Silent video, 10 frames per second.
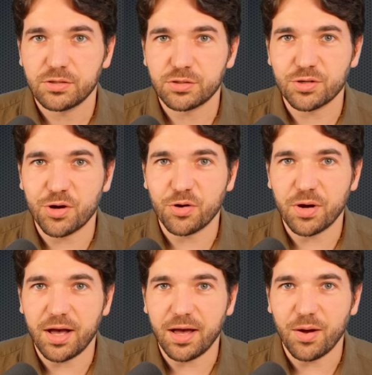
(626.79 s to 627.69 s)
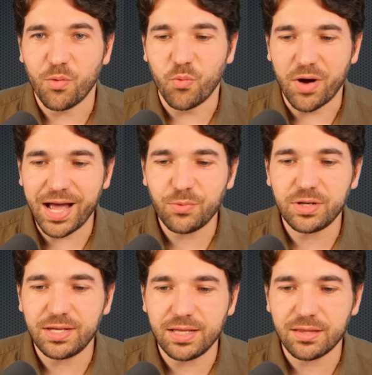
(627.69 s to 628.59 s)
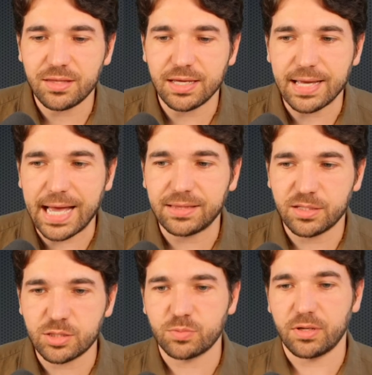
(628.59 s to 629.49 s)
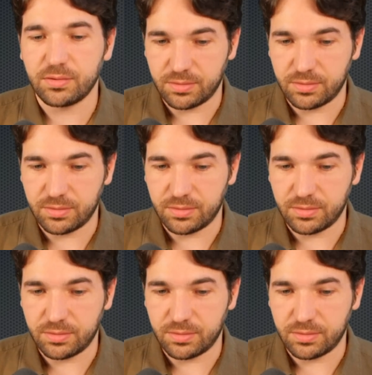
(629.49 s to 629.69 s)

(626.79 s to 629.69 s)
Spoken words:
So why would he think at this